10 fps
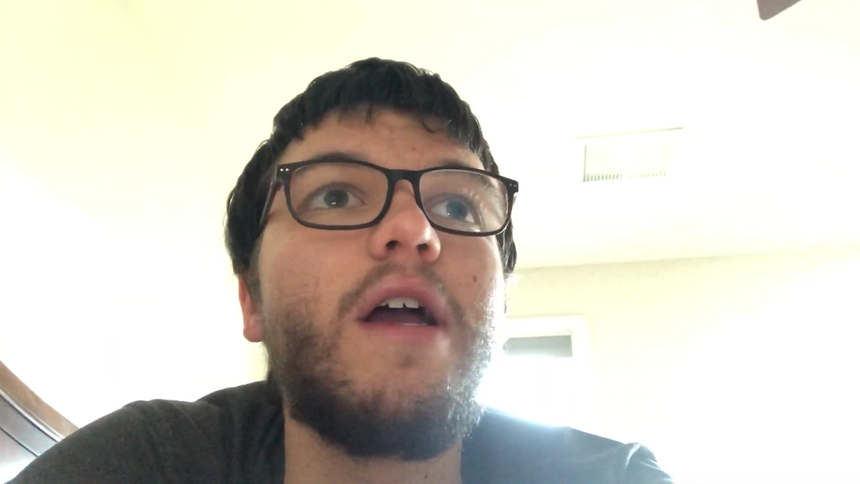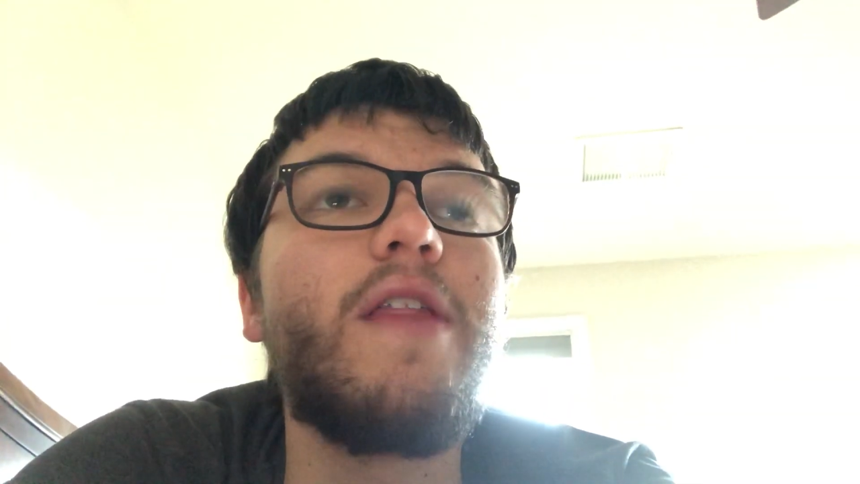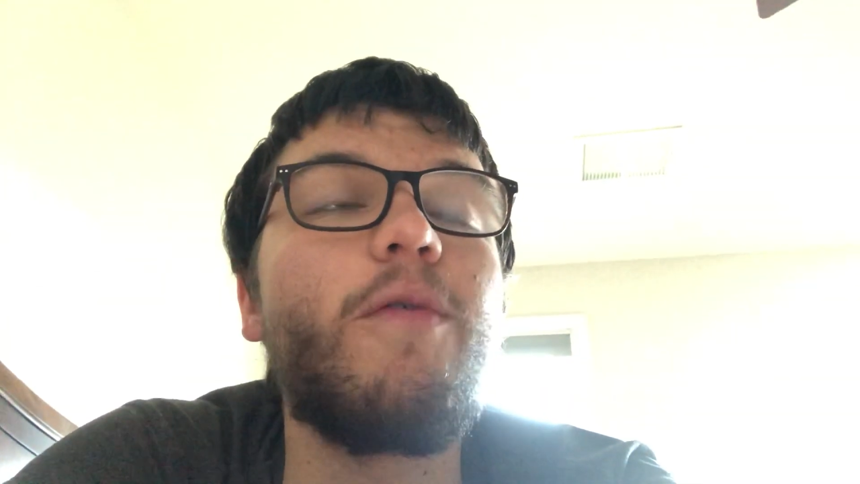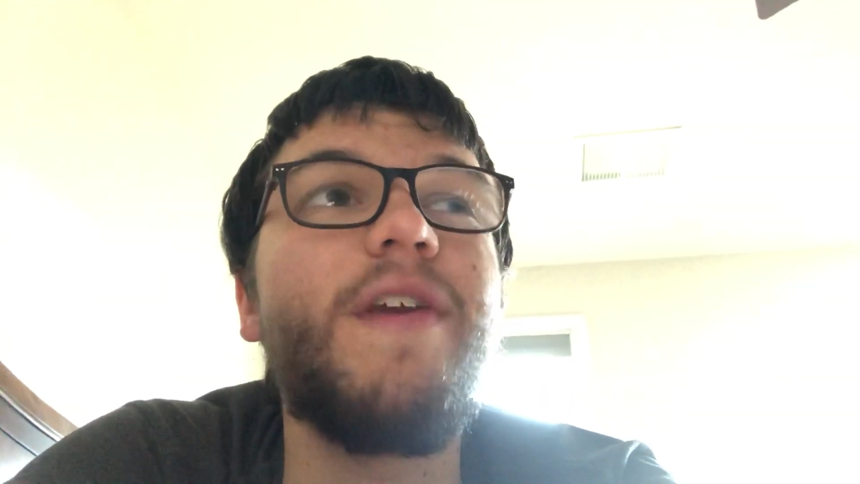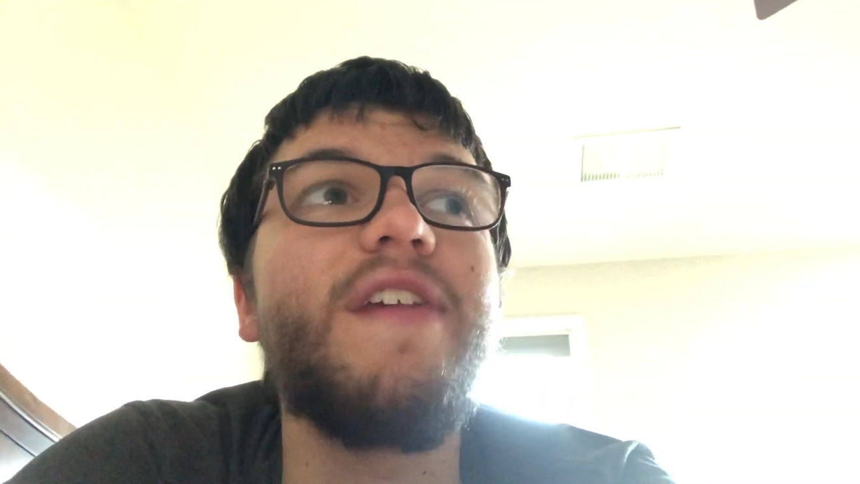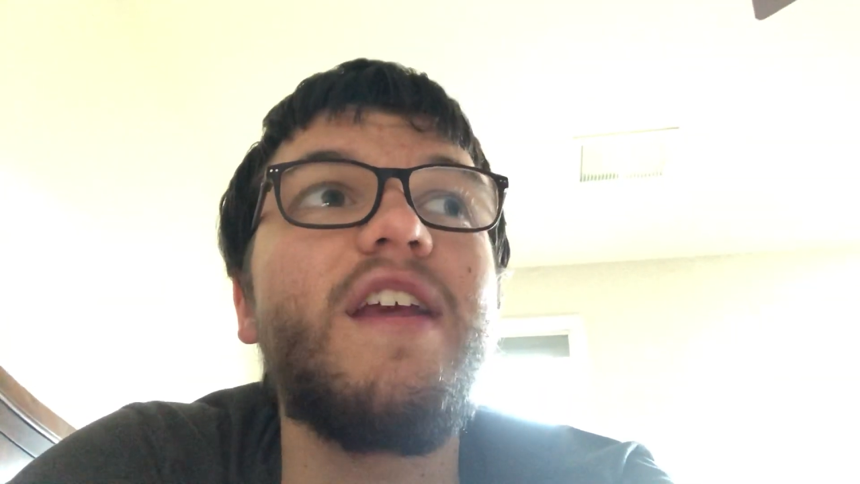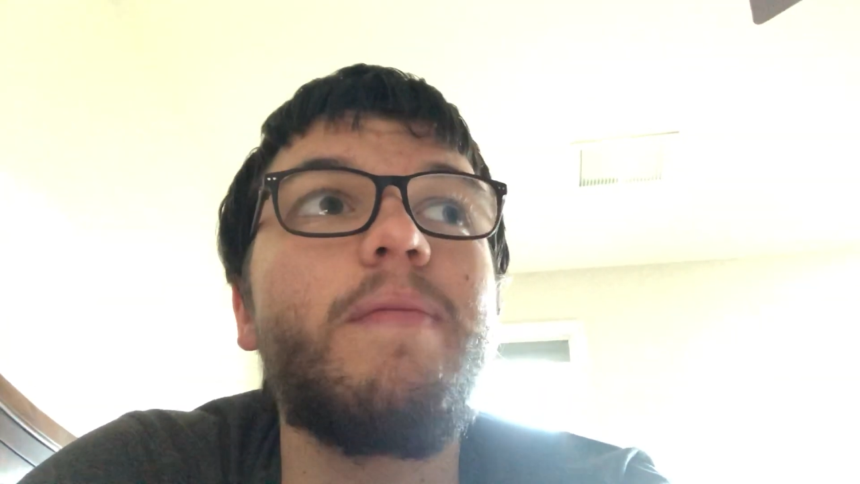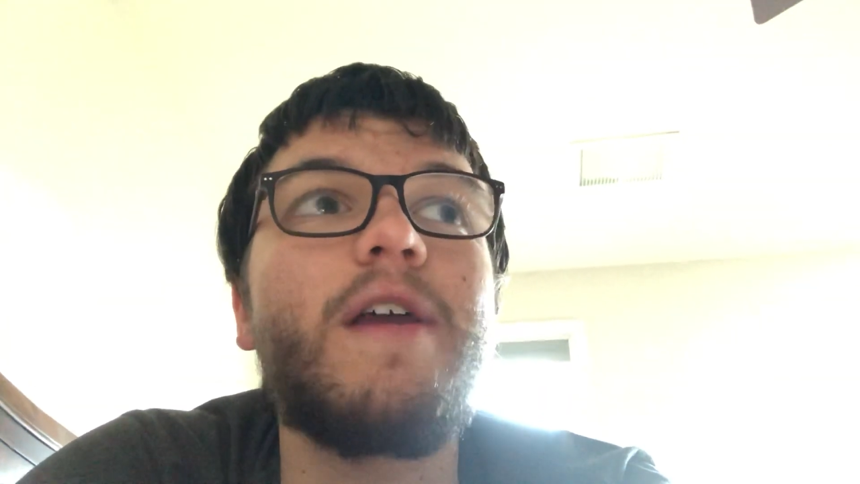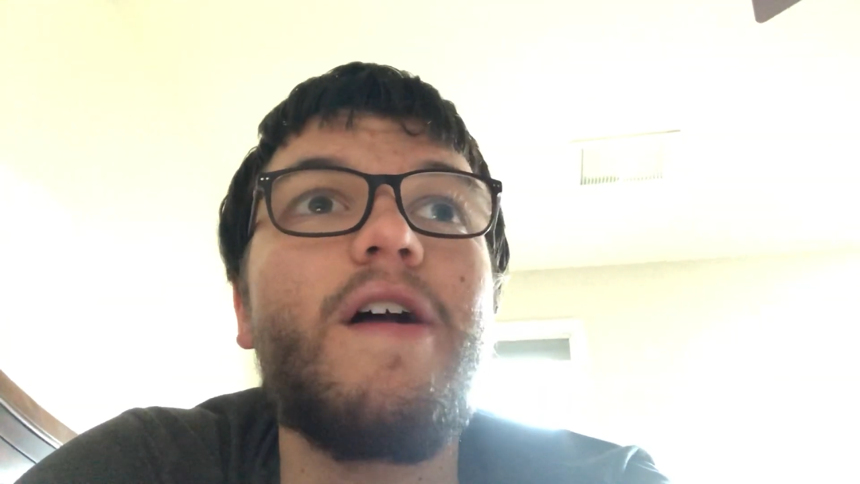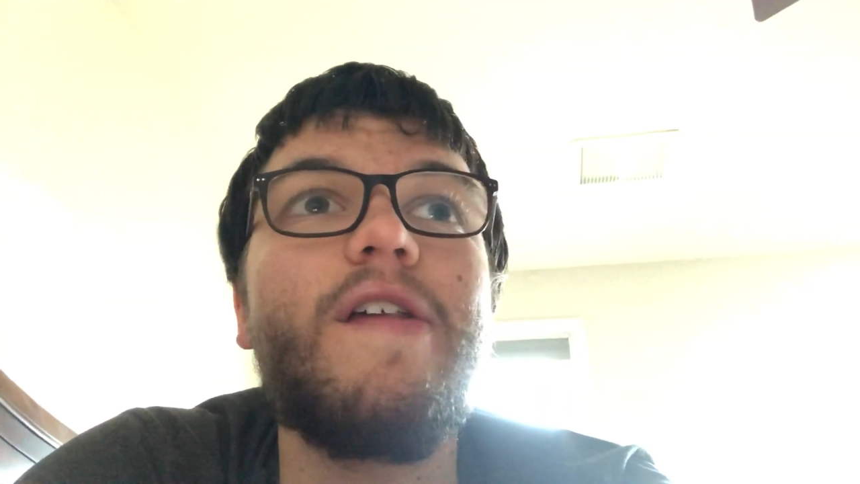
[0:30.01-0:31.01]
The reason is
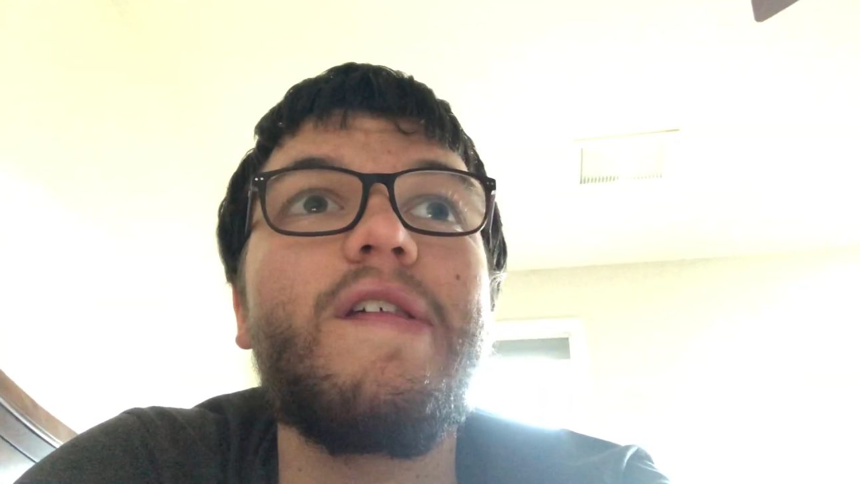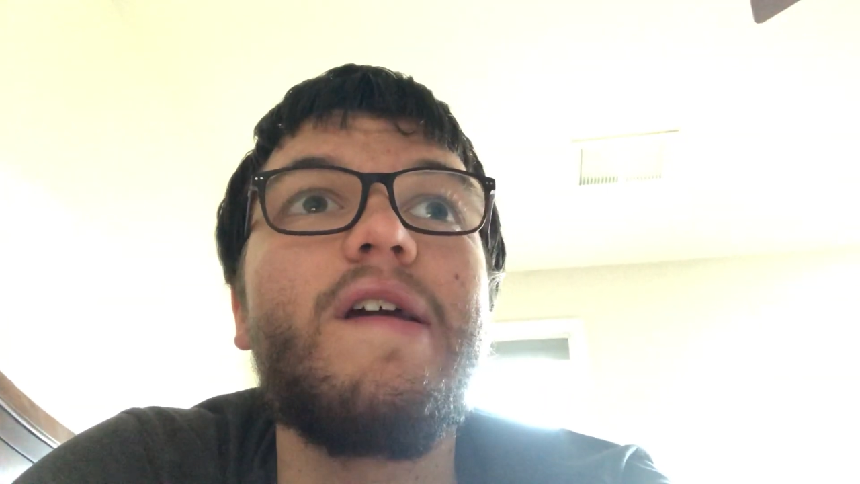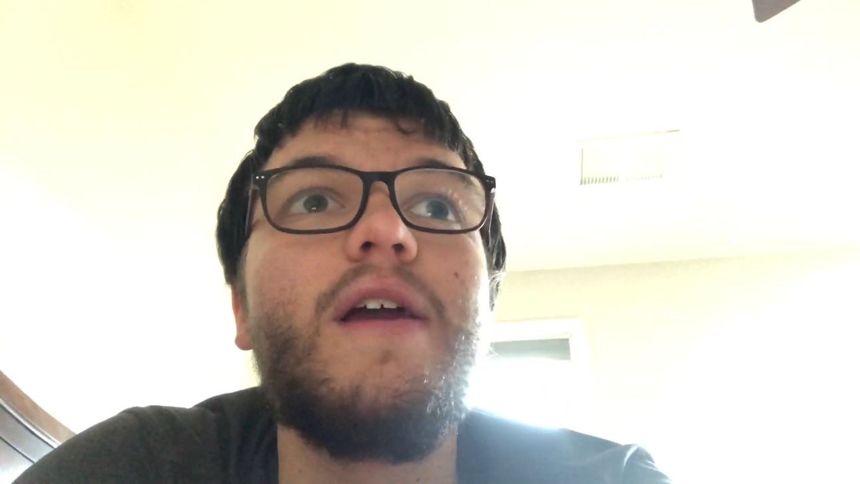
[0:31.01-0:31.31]
because,